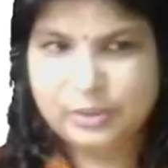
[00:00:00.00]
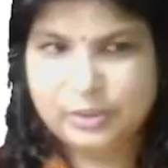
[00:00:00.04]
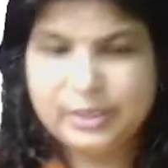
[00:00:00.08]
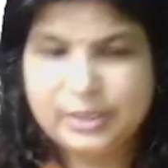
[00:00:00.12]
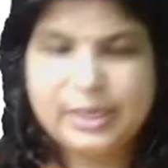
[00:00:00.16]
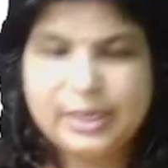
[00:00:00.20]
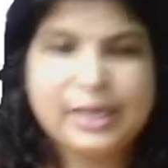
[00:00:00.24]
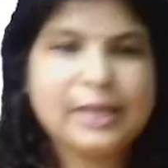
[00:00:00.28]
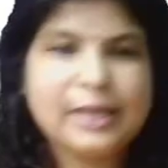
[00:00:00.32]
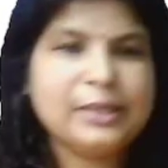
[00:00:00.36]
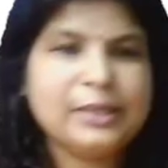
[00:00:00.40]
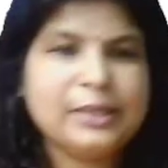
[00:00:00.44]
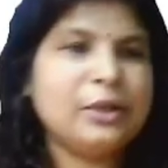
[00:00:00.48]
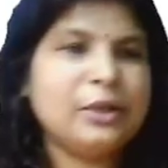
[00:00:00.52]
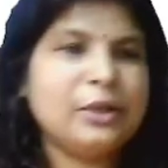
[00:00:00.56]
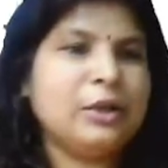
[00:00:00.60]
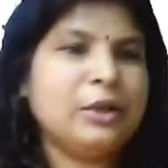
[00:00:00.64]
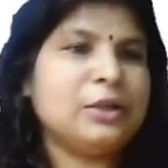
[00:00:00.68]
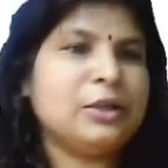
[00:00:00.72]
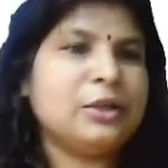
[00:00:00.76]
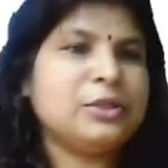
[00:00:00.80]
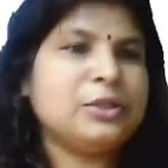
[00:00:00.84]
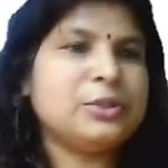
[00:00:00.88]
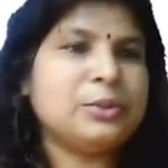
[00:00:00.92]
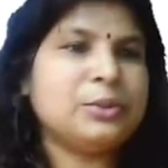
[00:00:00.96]
Correct or
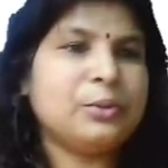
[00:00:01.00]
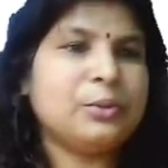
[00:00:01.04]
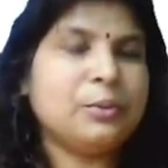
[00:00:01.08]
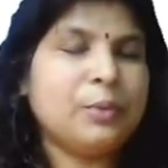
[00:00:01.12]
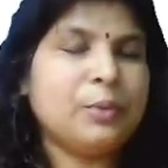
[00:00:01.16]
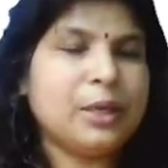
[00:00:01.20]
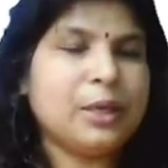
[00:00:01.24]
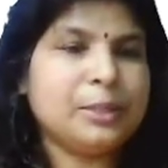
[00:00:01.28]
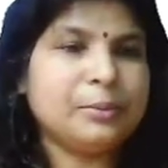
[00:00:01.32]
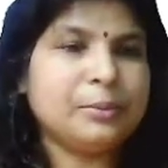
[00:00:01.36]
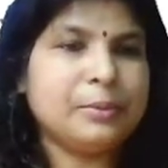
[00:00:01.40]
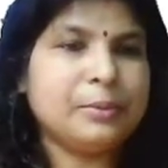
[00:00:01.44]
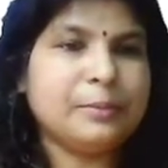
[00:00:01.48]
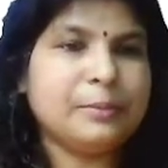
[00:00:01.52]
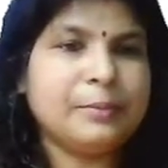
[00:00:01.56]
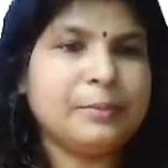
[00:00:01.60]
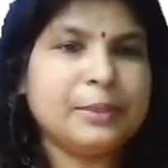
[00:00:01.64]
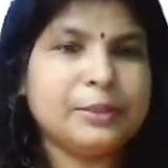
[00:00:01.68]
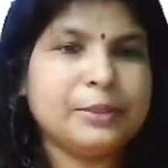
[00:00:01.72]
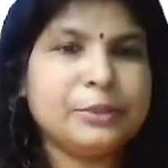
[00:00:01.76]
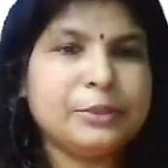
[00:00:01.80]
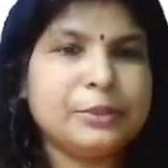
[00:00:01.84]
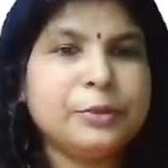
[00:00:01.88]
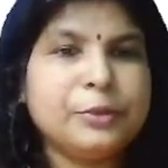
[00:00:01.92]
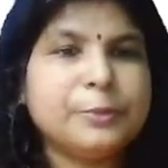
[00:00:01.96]
not? So what we will
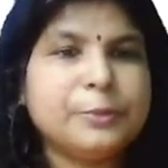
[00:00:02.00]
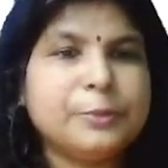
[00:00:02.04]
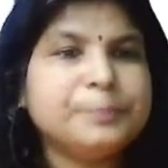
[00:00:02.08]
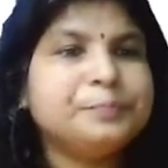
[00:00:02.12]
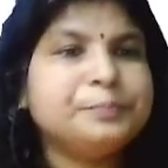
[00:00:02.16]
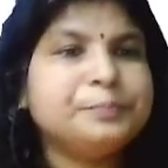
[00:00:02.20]
do,